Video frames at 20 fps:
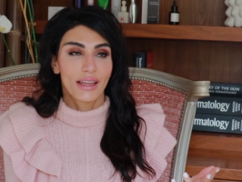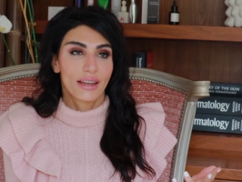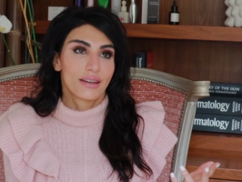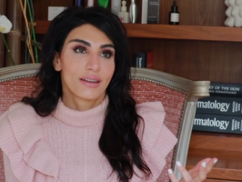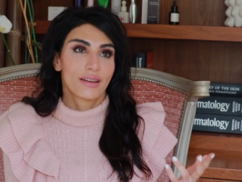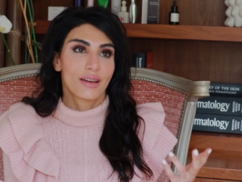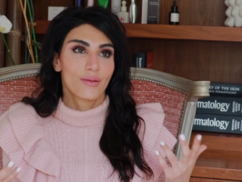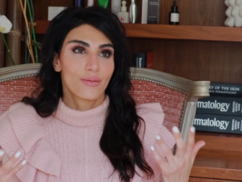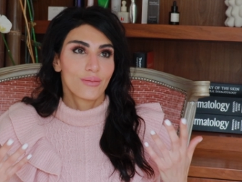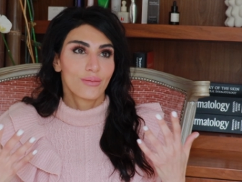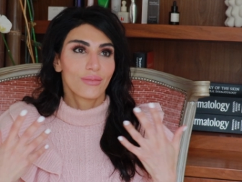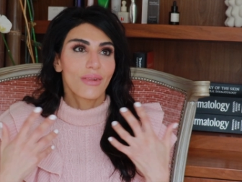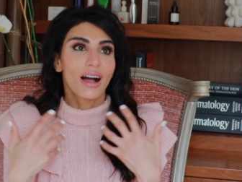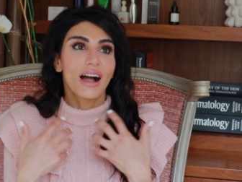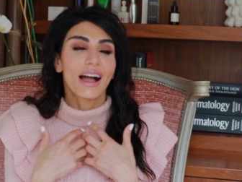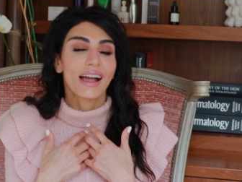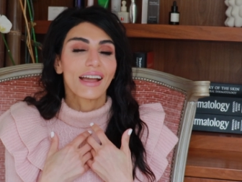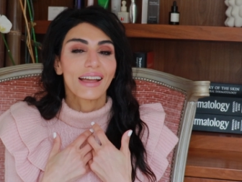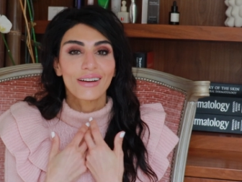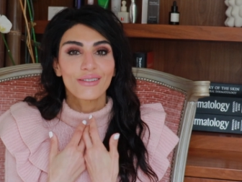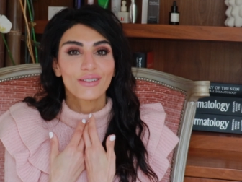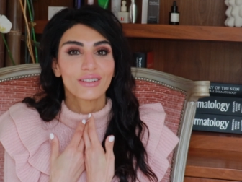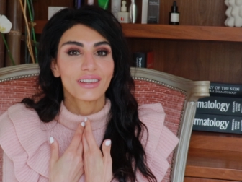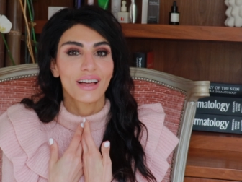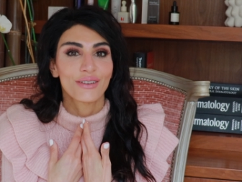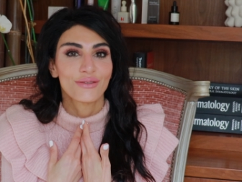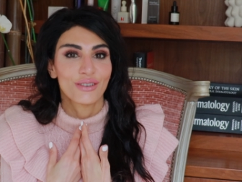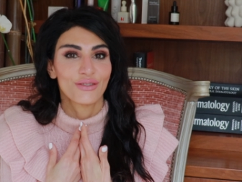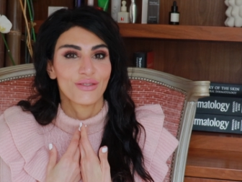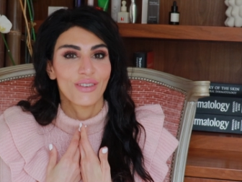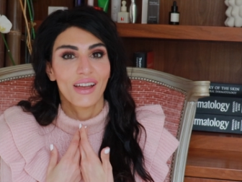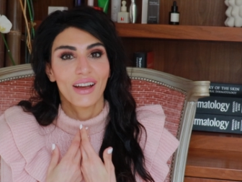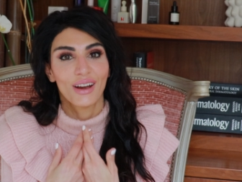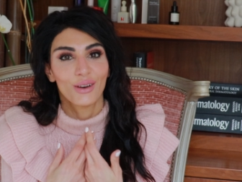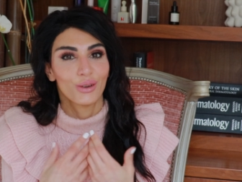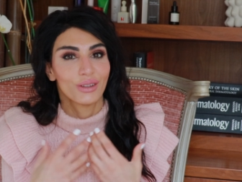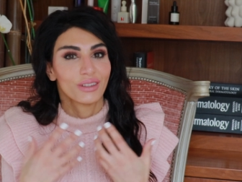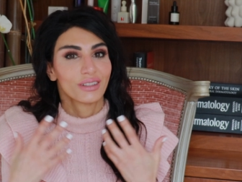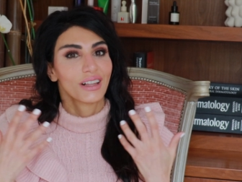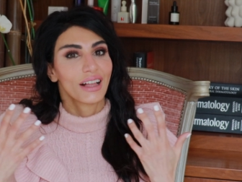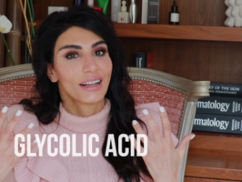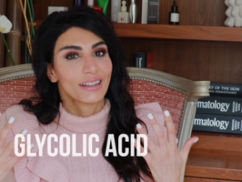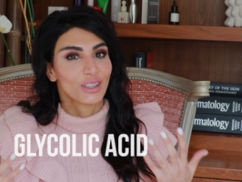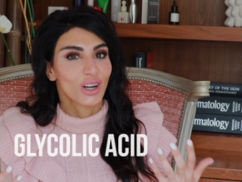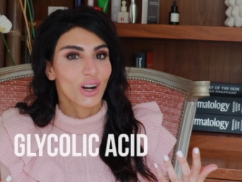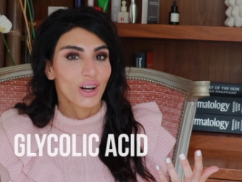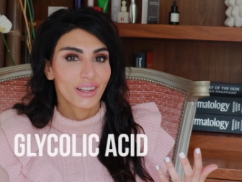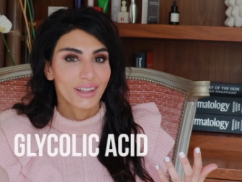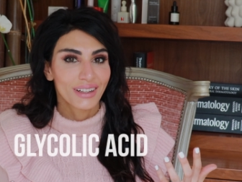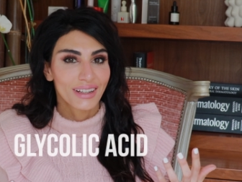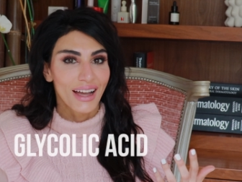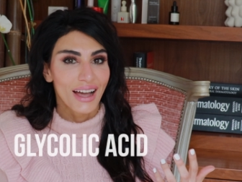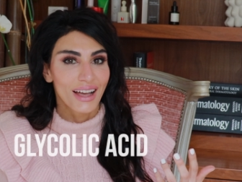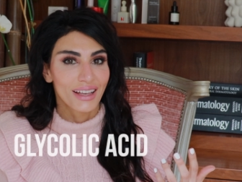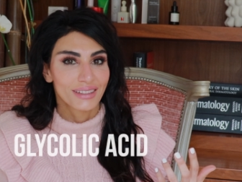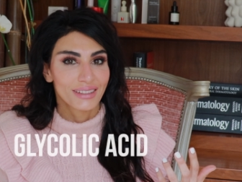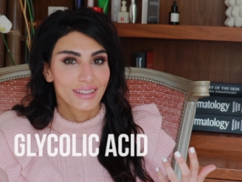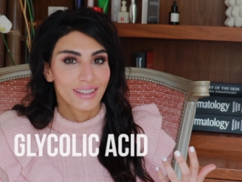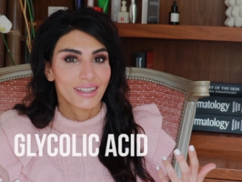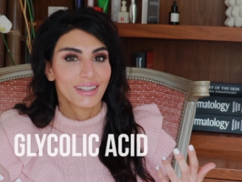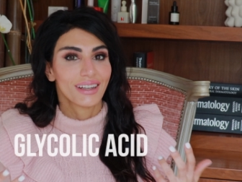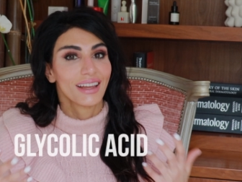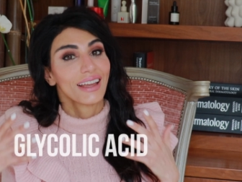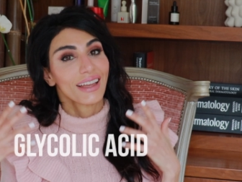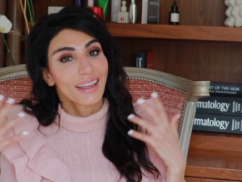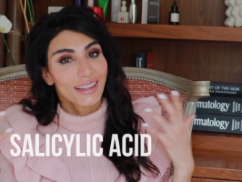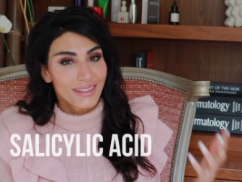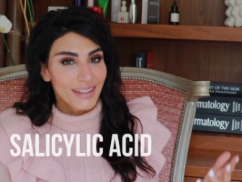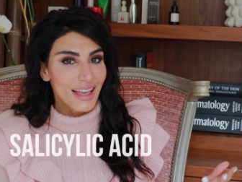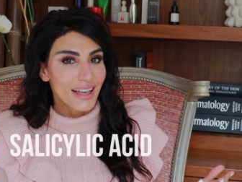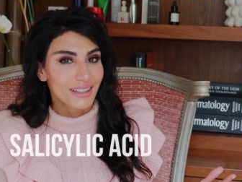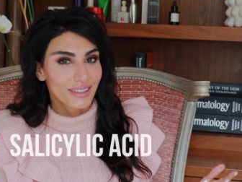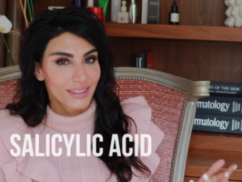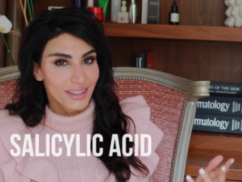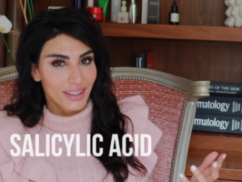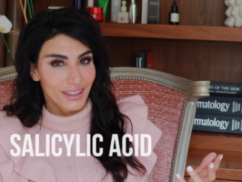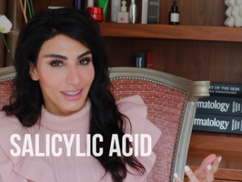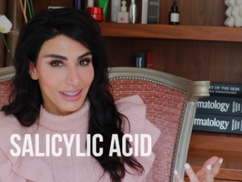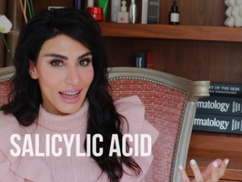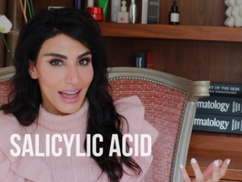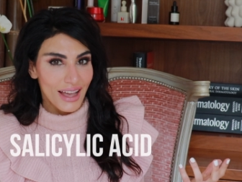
And I have a love affair with glycolic acid and salicylic